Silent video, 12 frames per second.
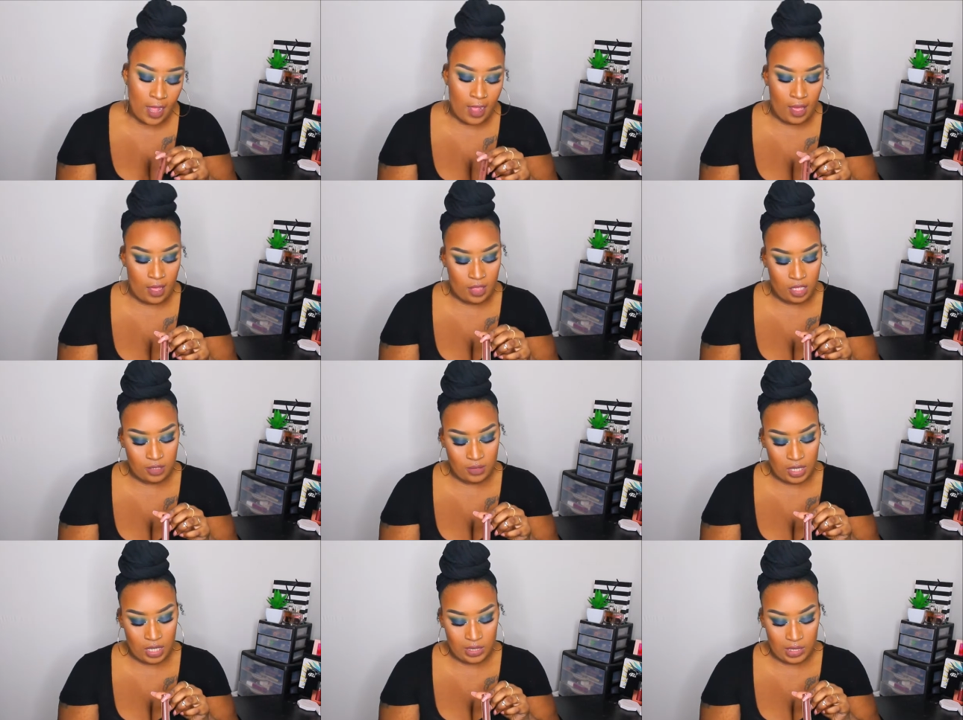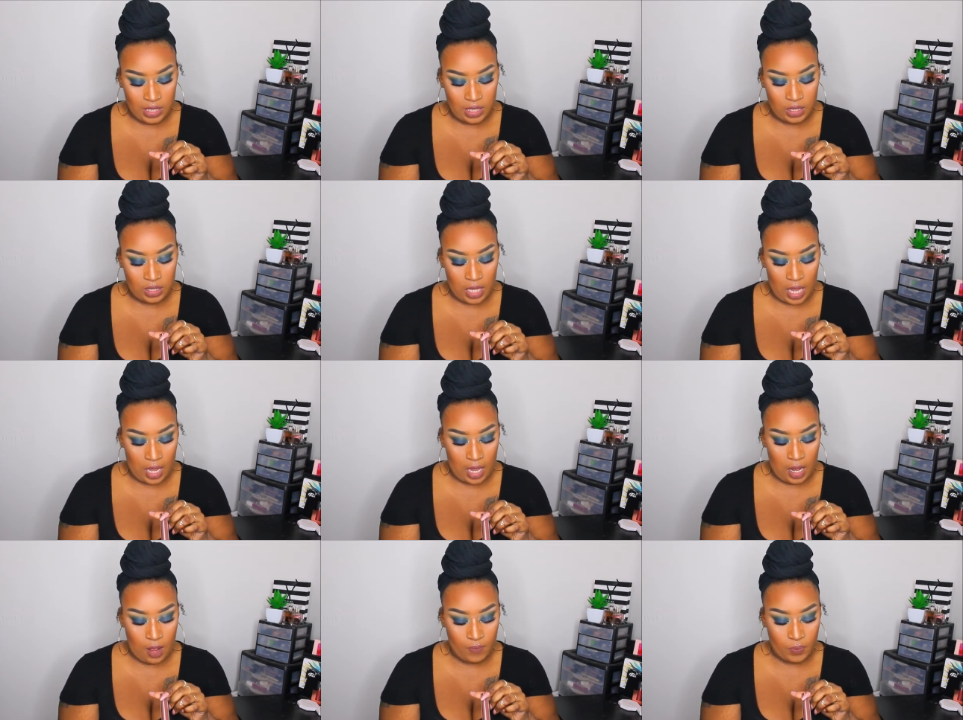and this one is in the
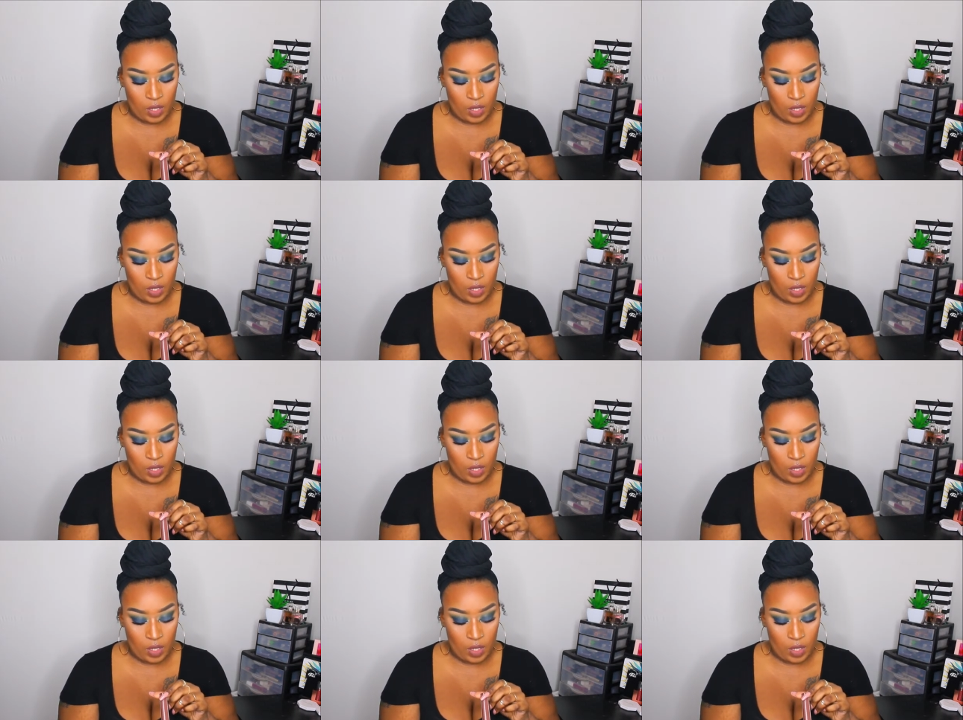shade